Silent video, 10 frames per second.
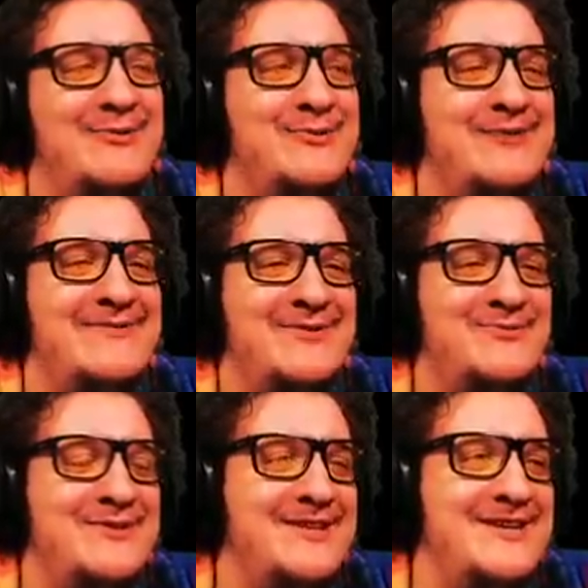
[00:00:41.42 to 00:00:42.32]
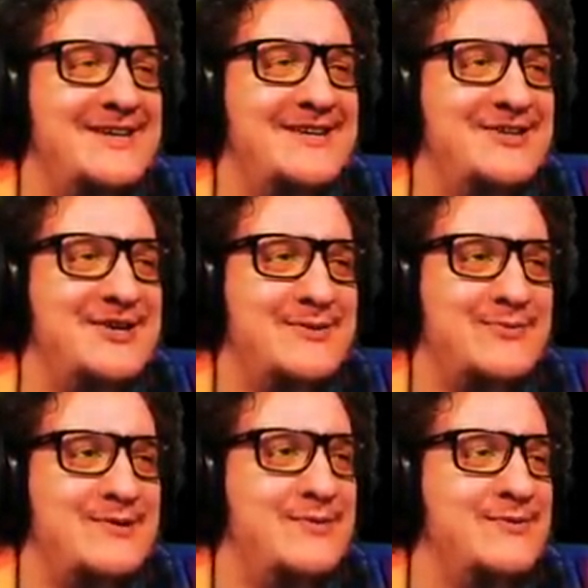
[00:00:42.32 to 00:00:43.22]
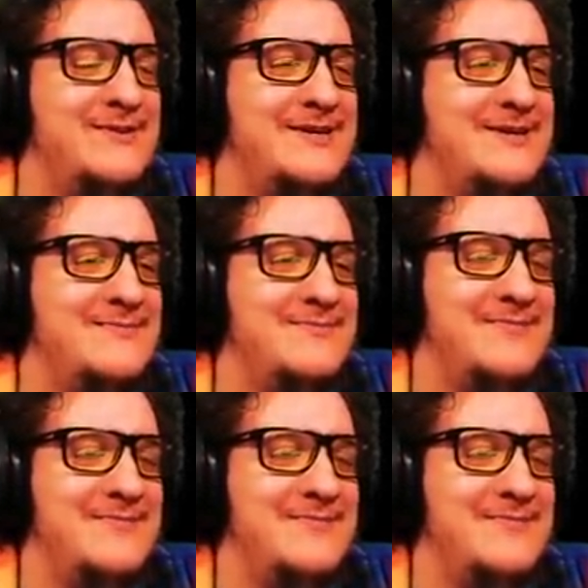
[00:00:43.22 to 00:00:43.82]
I was never really into chess recently,